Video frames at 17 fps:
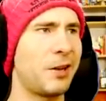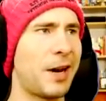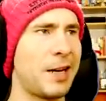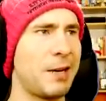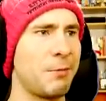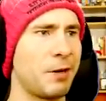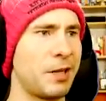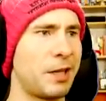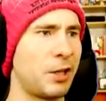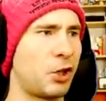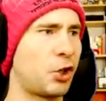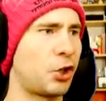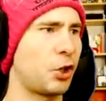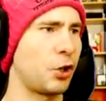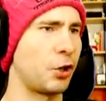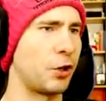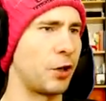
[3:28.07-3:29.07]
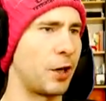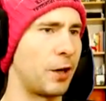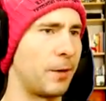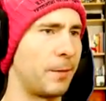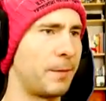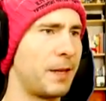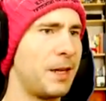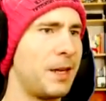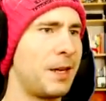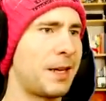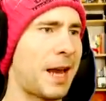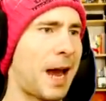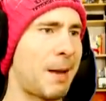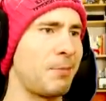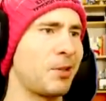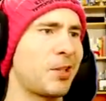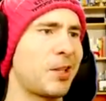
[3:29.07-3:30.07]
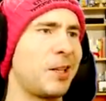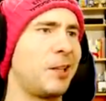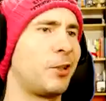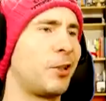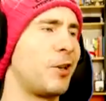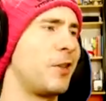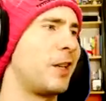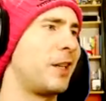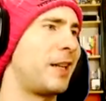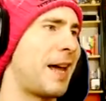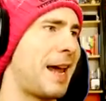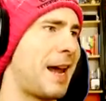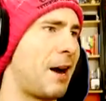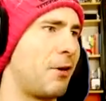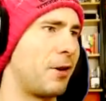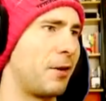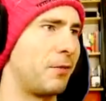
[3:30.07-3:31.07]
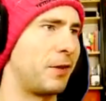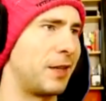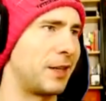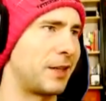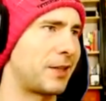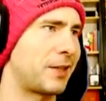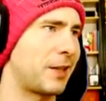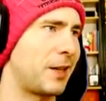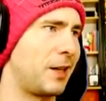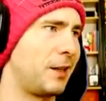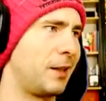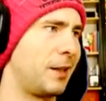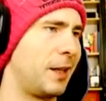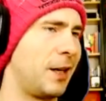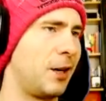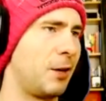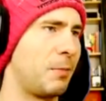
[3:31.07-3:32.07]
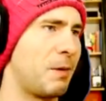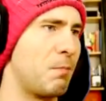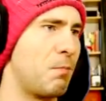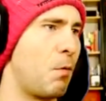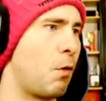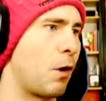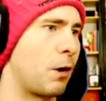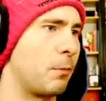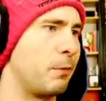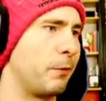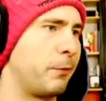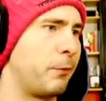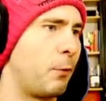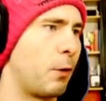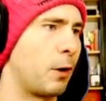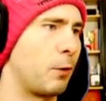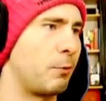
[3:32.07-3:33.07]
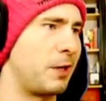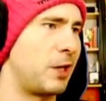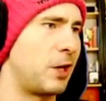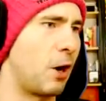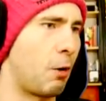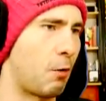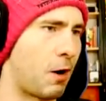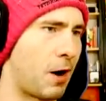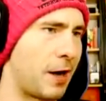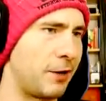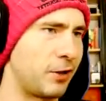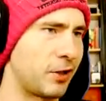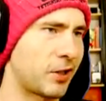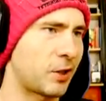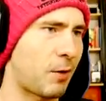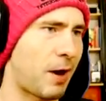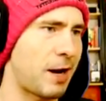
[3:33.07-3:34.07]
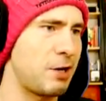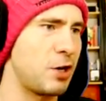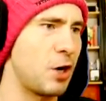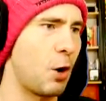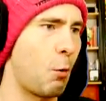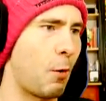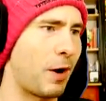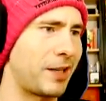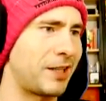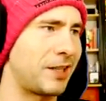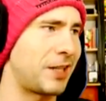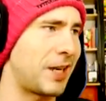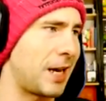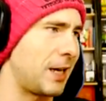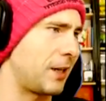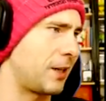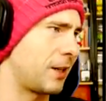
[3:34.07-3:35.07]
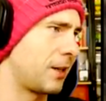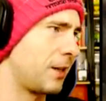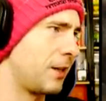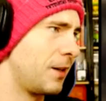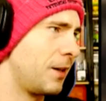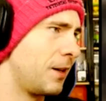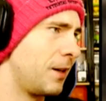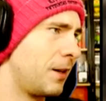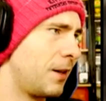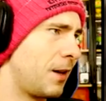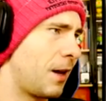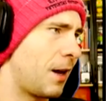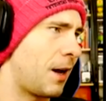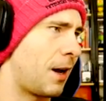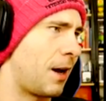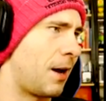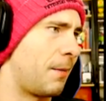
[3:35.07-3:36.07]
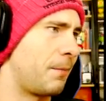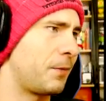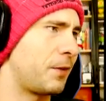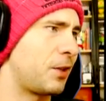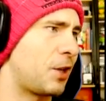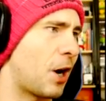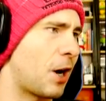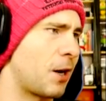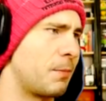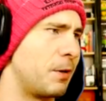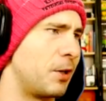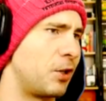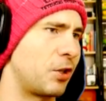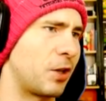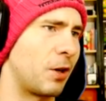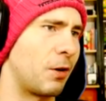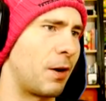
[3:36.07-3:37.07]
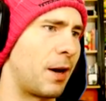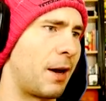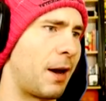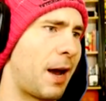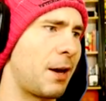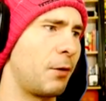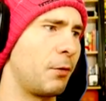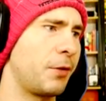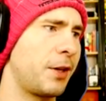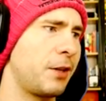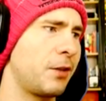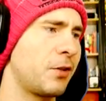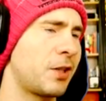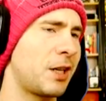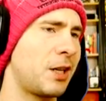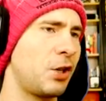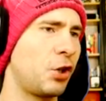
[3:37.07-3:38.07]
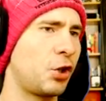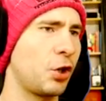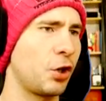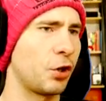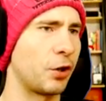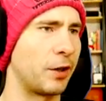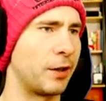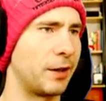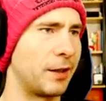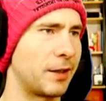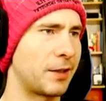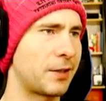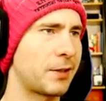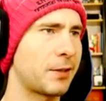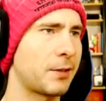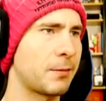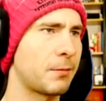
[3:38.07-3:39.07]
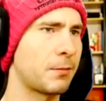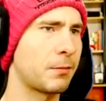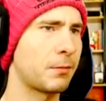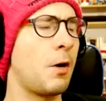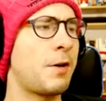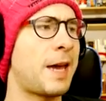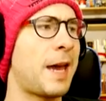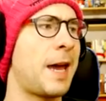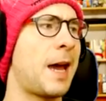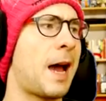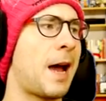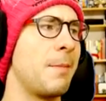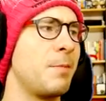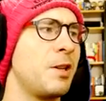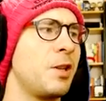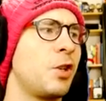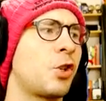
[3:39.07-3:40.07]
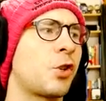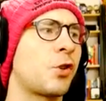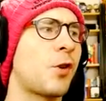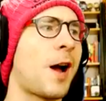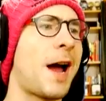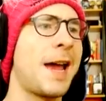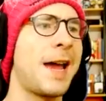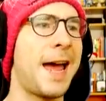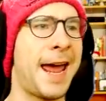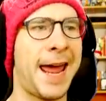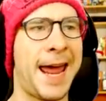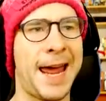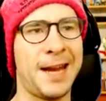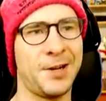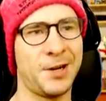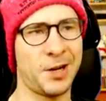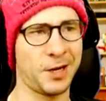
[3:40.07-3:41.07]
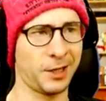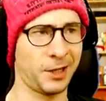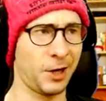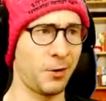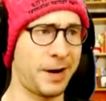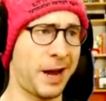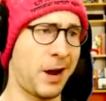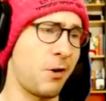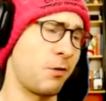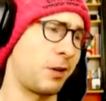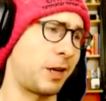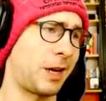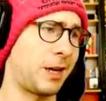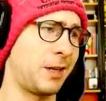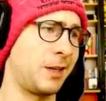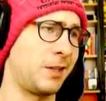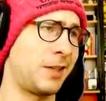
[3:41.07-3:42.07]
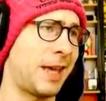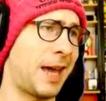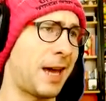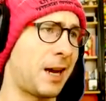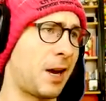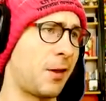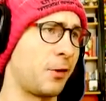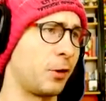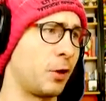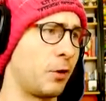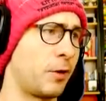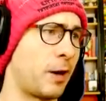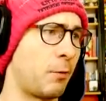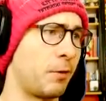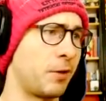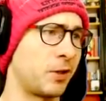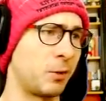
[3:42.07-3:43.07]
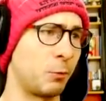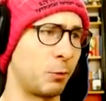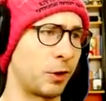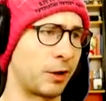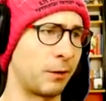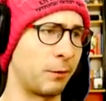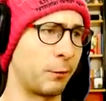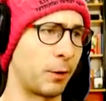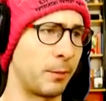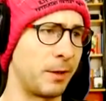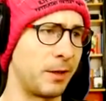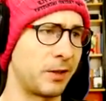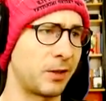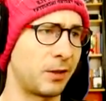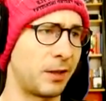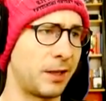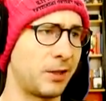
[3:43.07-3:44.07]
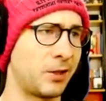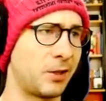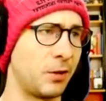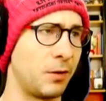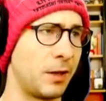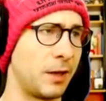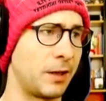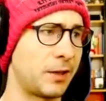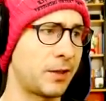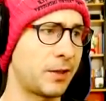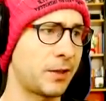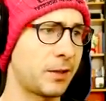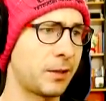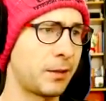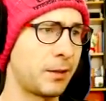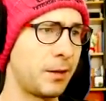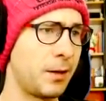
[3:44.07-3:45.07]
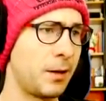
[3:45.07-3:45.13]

there anywhere to get sugar, though? Okay, I'm just gonna learn the layout of this a little bit more before we go on, just so I know what to take. Um, garbage, though, huh? I don't think there's any sugar in this. Okay, I'm gonna try a handgun loadout, because that other loadout wasn't okay. working for me, so let's do this.